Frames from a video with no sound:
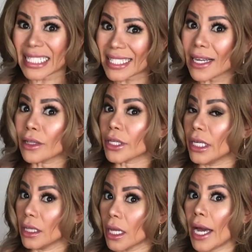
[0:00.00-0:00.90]
salt
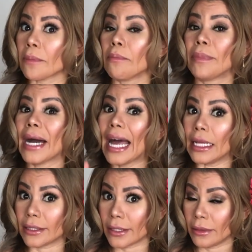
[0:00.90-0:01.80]
and lime,
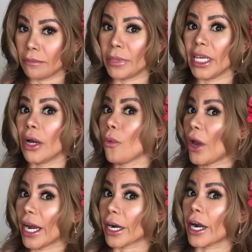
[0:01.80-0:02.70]
but be
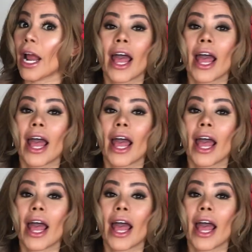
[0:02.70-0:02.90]
aware